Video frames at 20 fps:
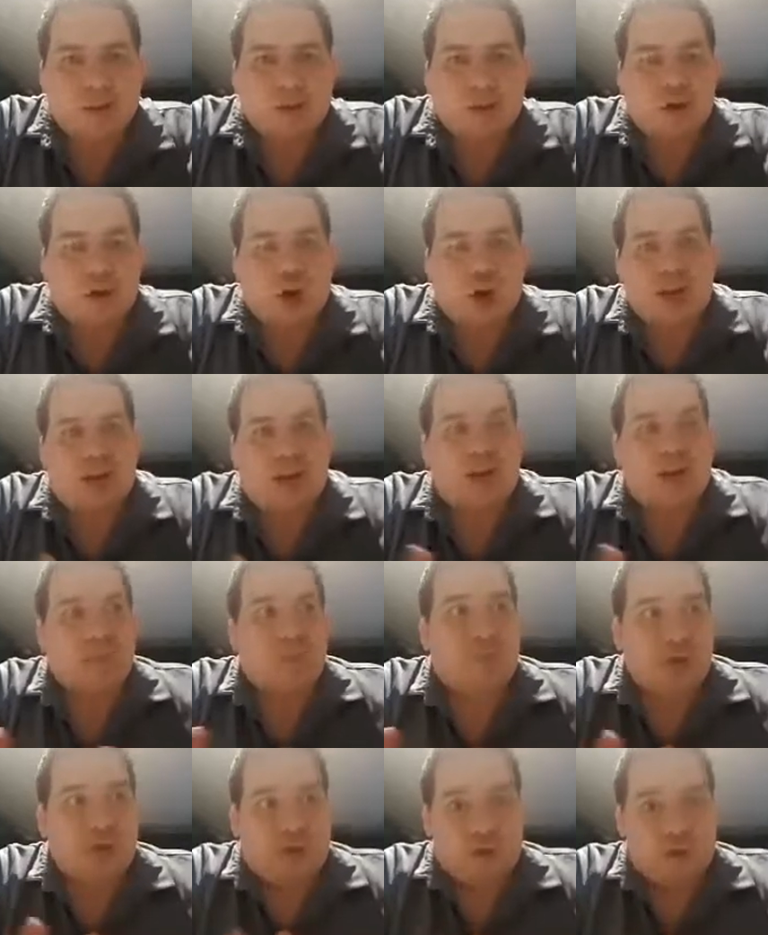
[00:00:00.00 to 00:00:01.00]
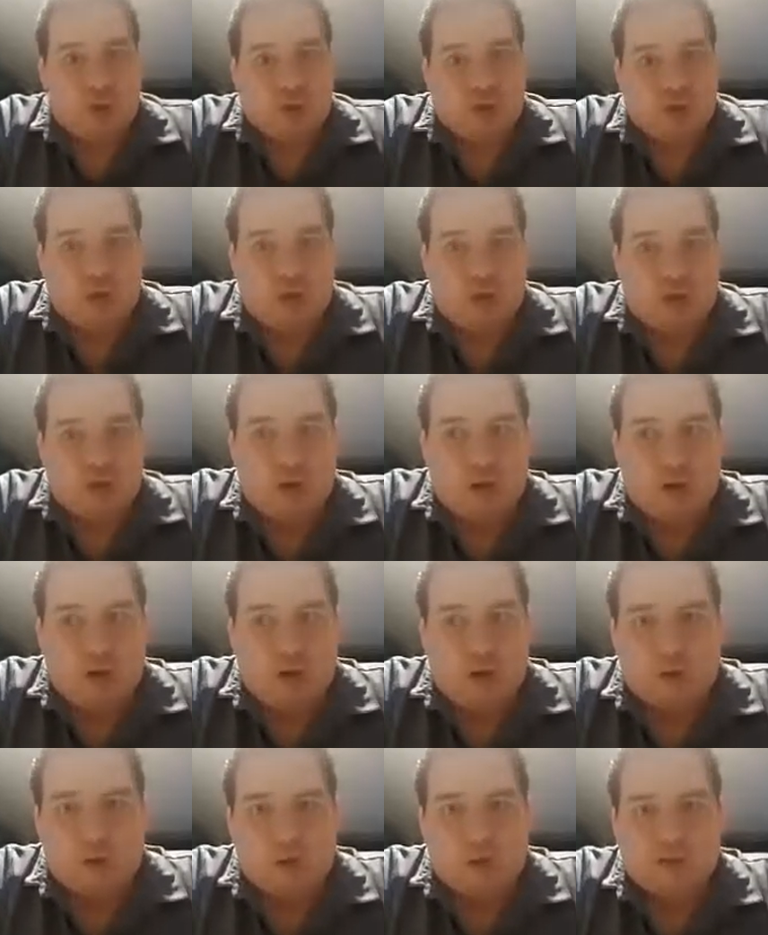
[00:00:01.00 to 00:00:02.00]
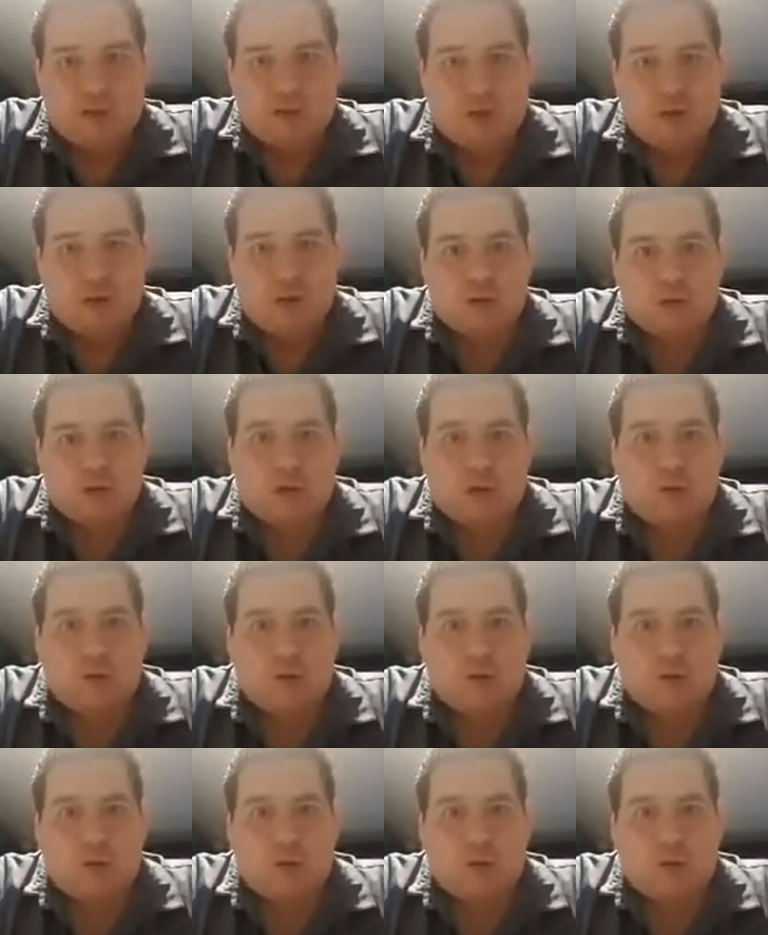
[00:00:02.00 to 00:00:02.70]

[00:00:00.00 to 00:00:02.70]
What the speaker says: you're not going to get to pick and choose when you want to go and that sort of stuff.